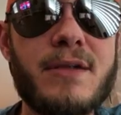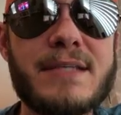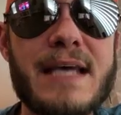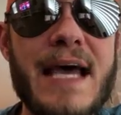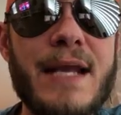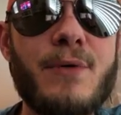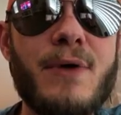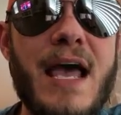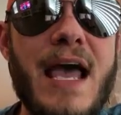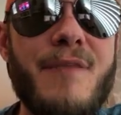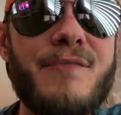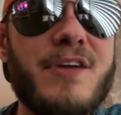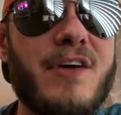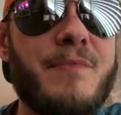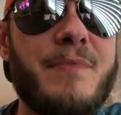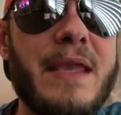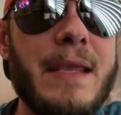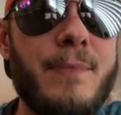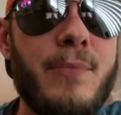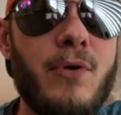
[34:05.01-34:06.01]
I don't have enough
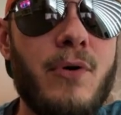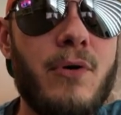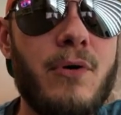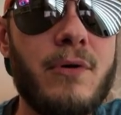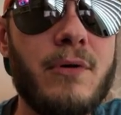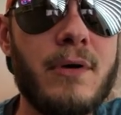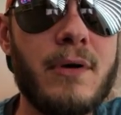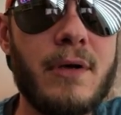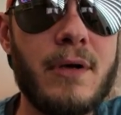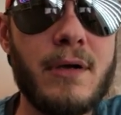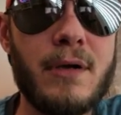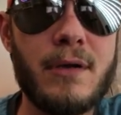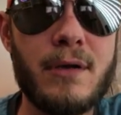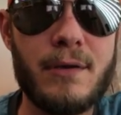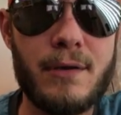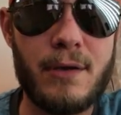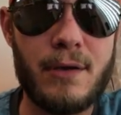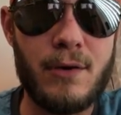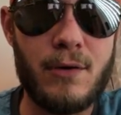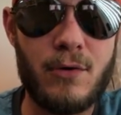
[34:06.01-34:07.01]
people
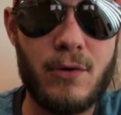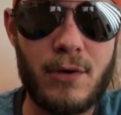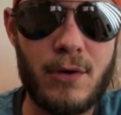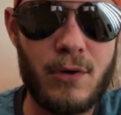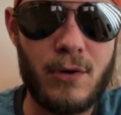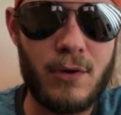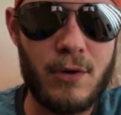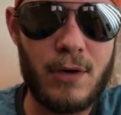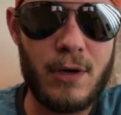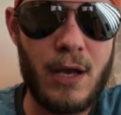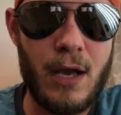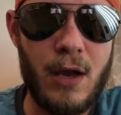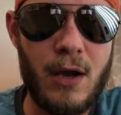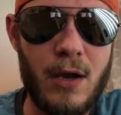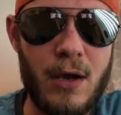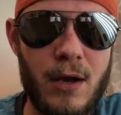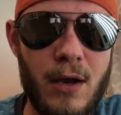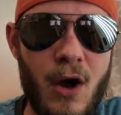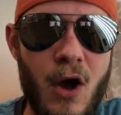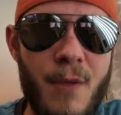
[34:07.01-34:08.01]

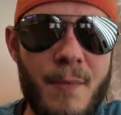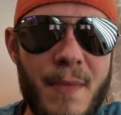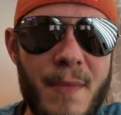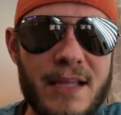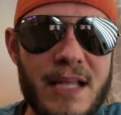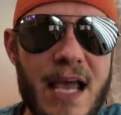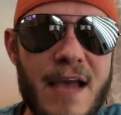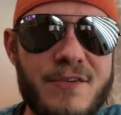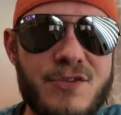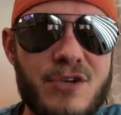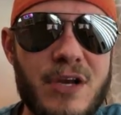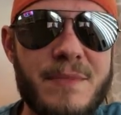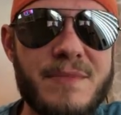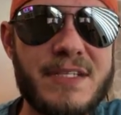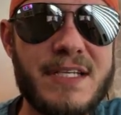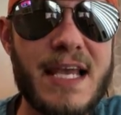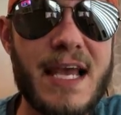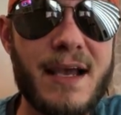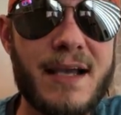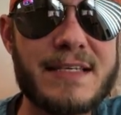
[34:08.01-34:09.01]
on my live streams
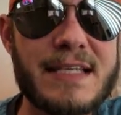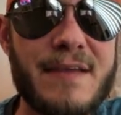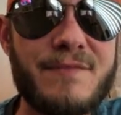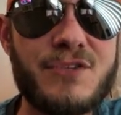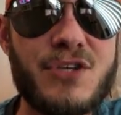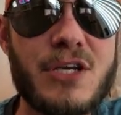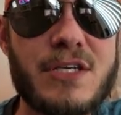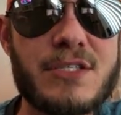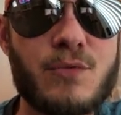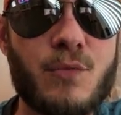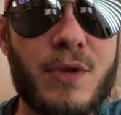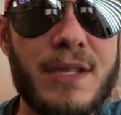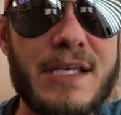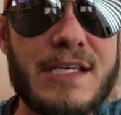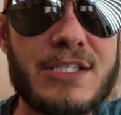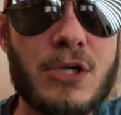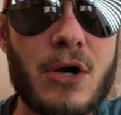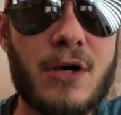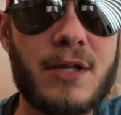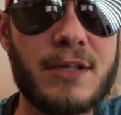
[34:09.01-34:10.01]
yet, because I've just really
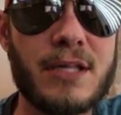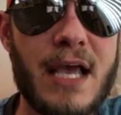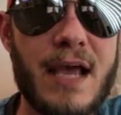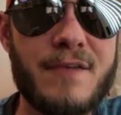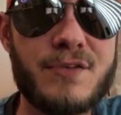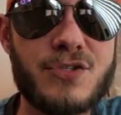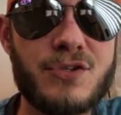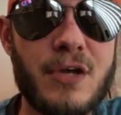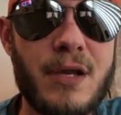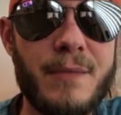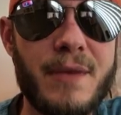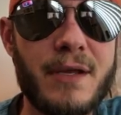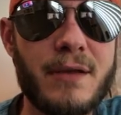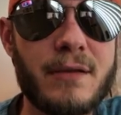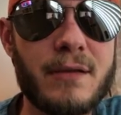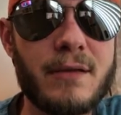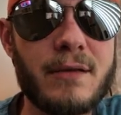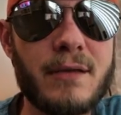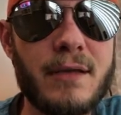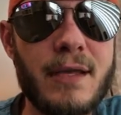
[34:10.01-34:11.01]
started live streaming
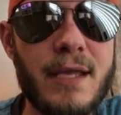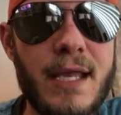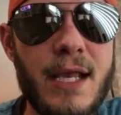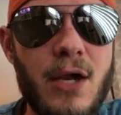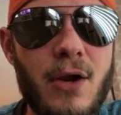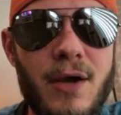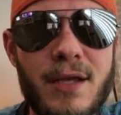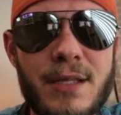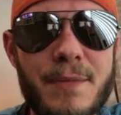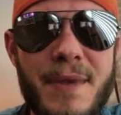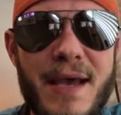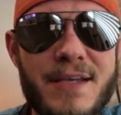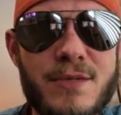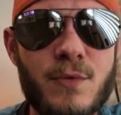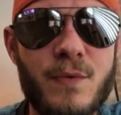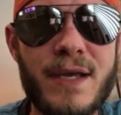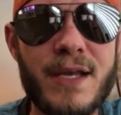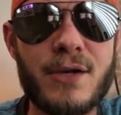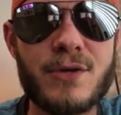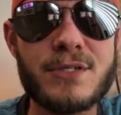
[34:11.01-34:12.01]
here in the past
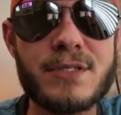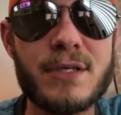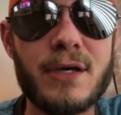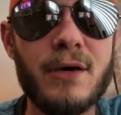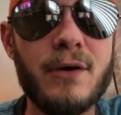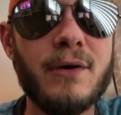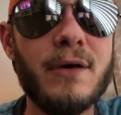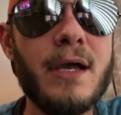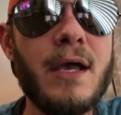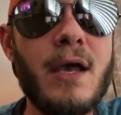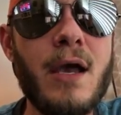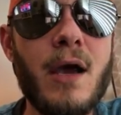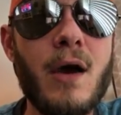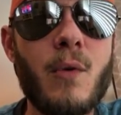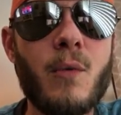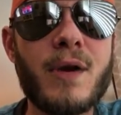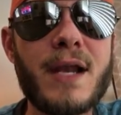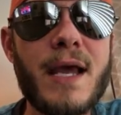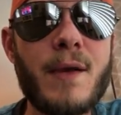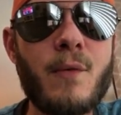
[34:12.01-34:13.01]
week or so.
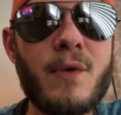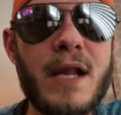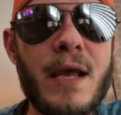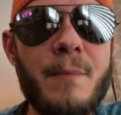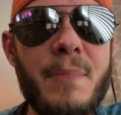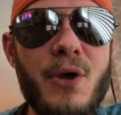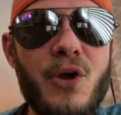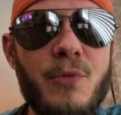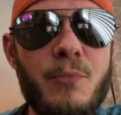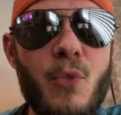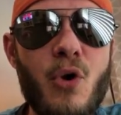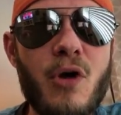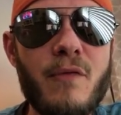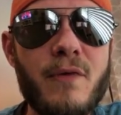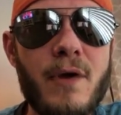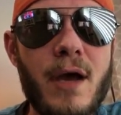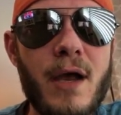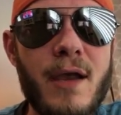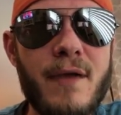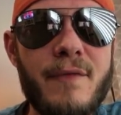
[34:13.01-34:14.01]
When I build more
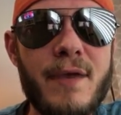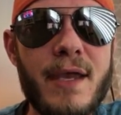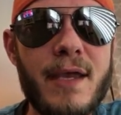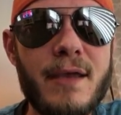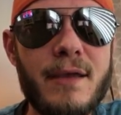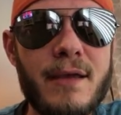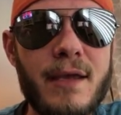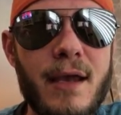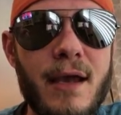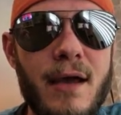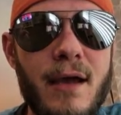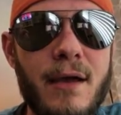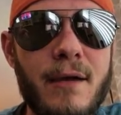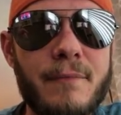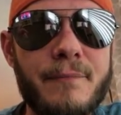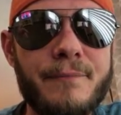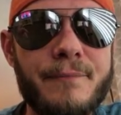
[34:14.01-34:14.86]
of a